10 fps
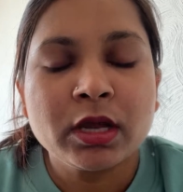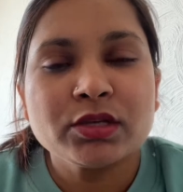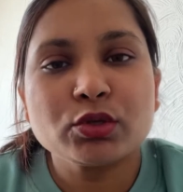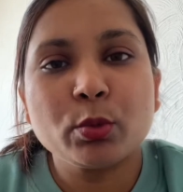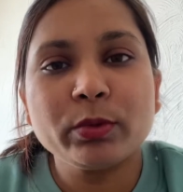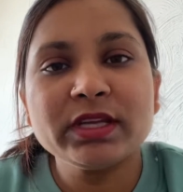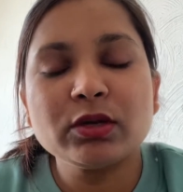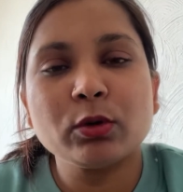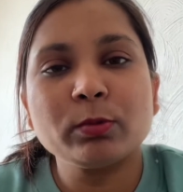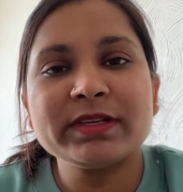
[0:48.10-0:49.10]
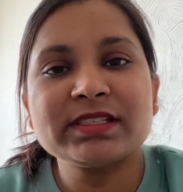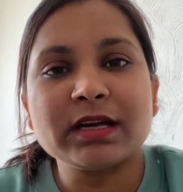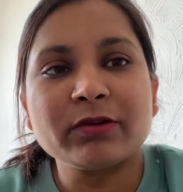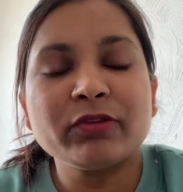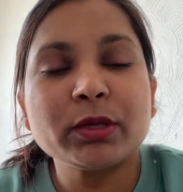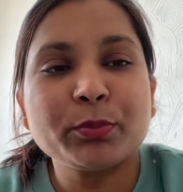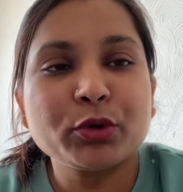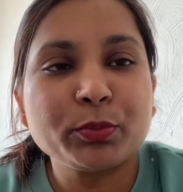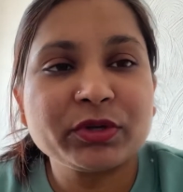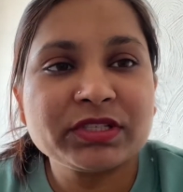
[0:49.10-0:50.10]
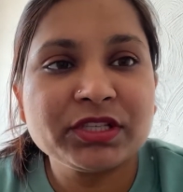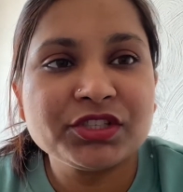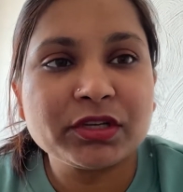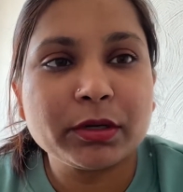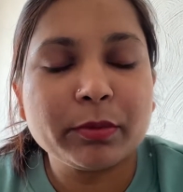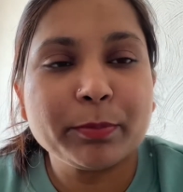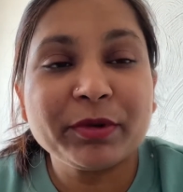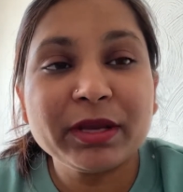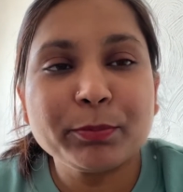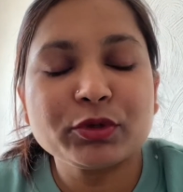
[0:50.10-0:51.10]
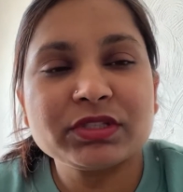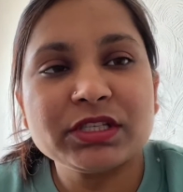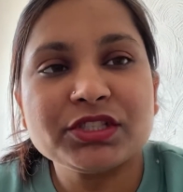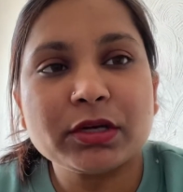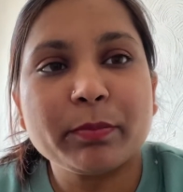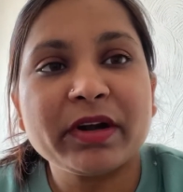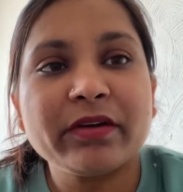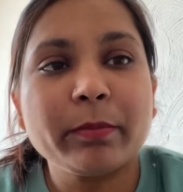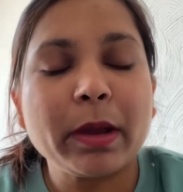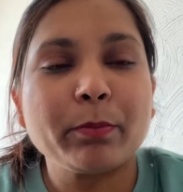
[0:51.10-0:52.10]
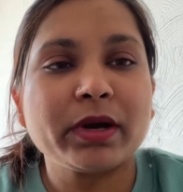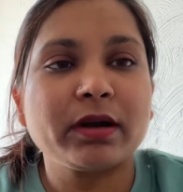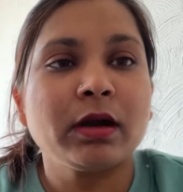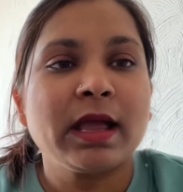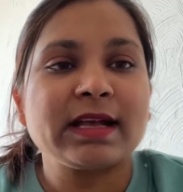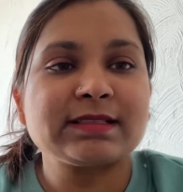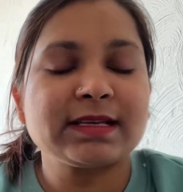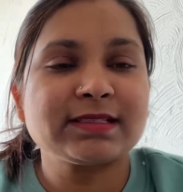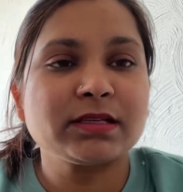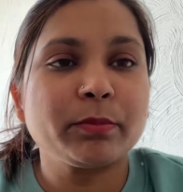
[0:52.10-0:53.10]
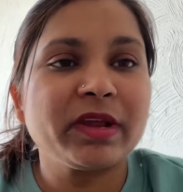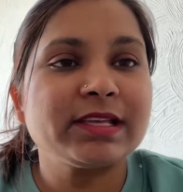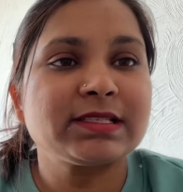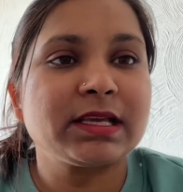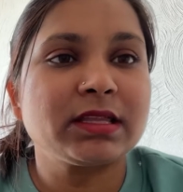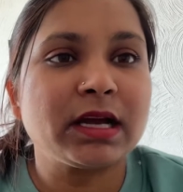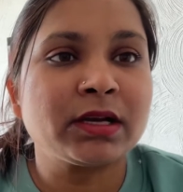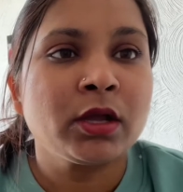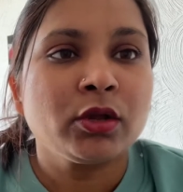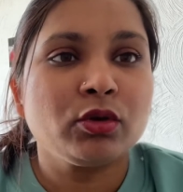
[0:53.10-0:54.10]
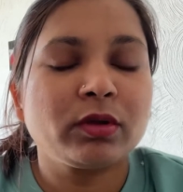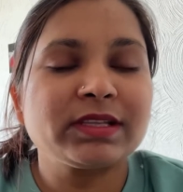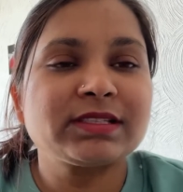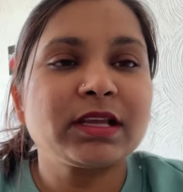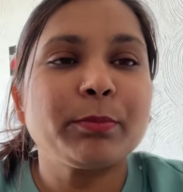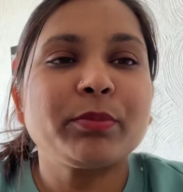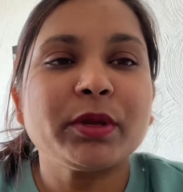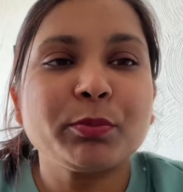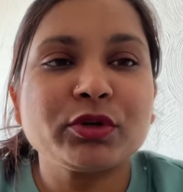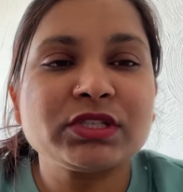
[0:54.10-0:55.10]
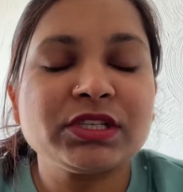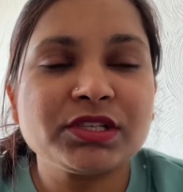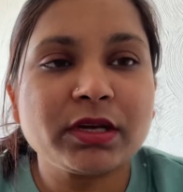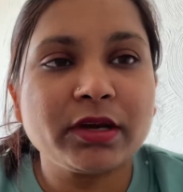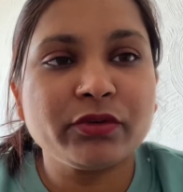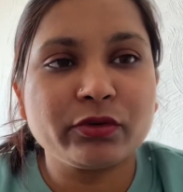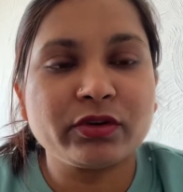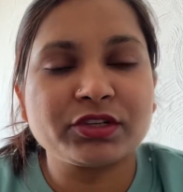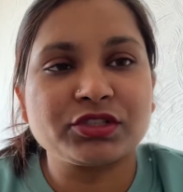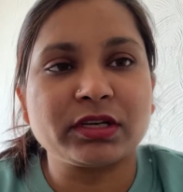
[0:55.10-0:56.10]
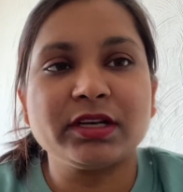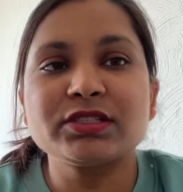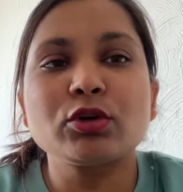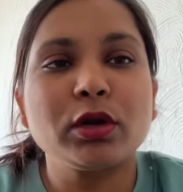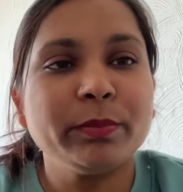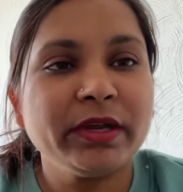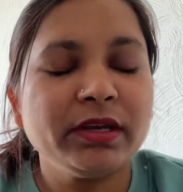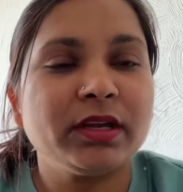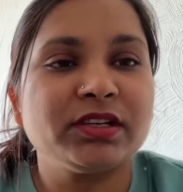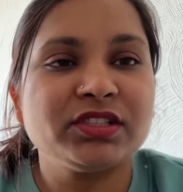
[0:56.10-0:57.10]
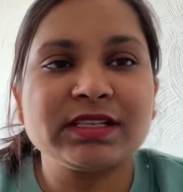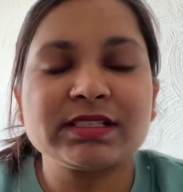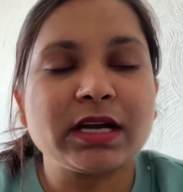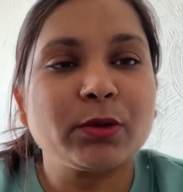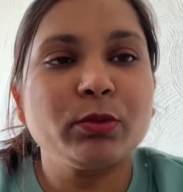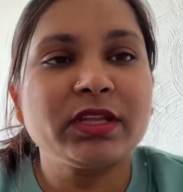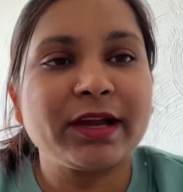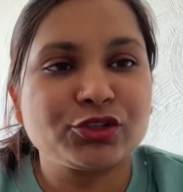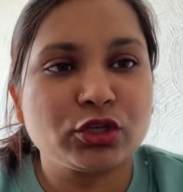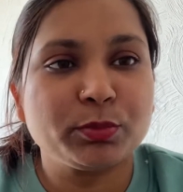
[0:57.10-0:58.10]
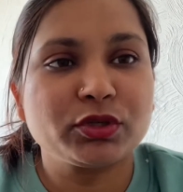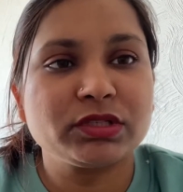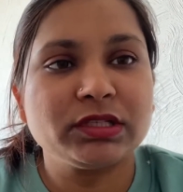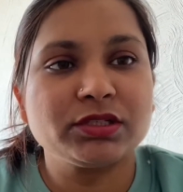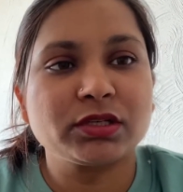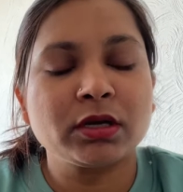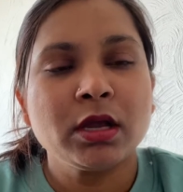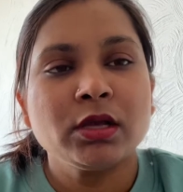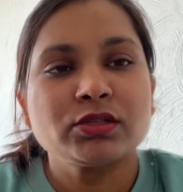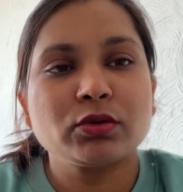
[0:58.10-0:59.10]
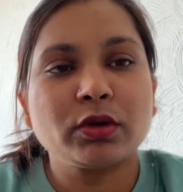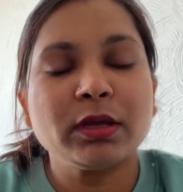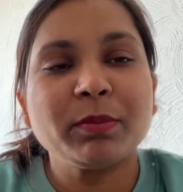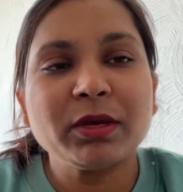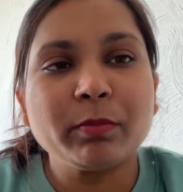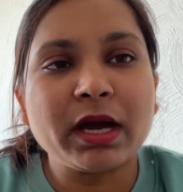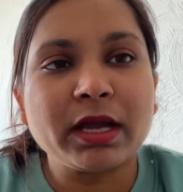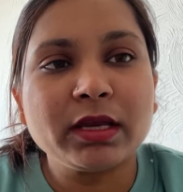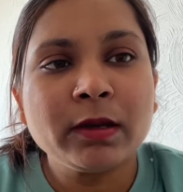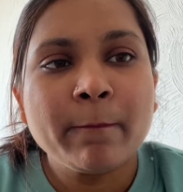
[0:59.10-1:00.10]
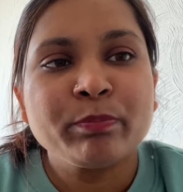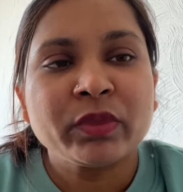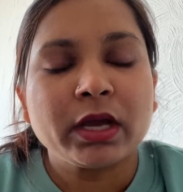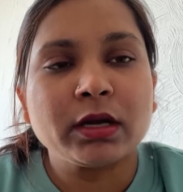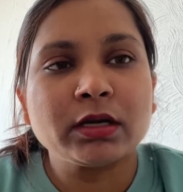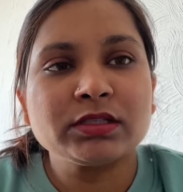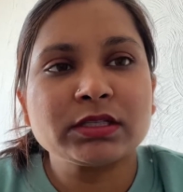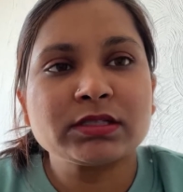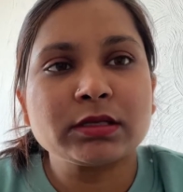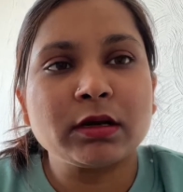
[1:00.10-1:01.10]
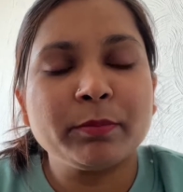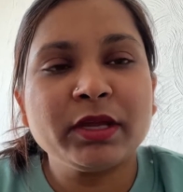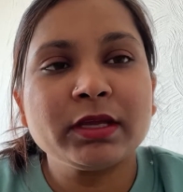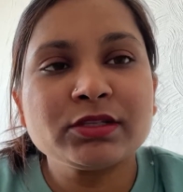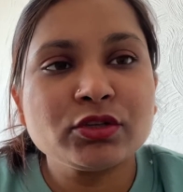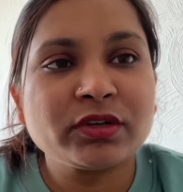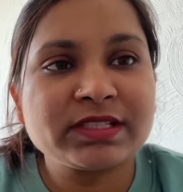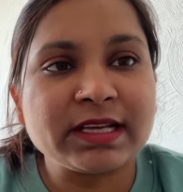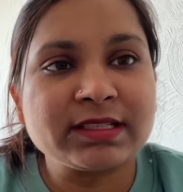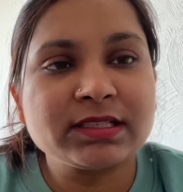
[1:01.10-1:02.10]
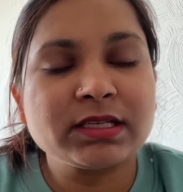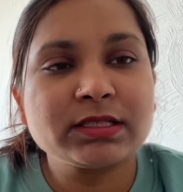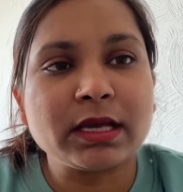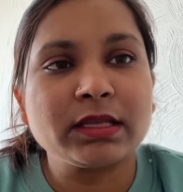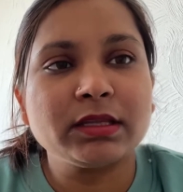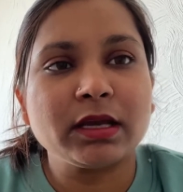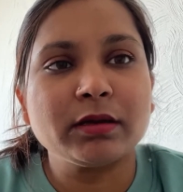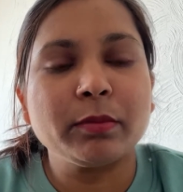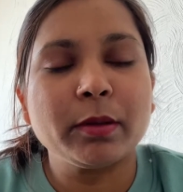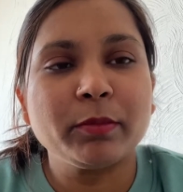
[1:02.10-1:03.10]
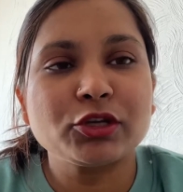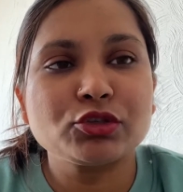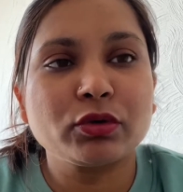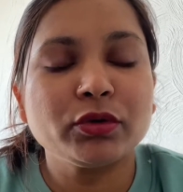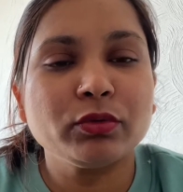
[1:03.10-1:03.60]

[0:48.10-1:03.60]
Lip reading: So we always start with the pre-procedure. But remember, assessor may say that you can skip pre-procedure and introduction. It's all been done. Just start with the actual procedure. So keep in mind, just be in your senses, and then make sure you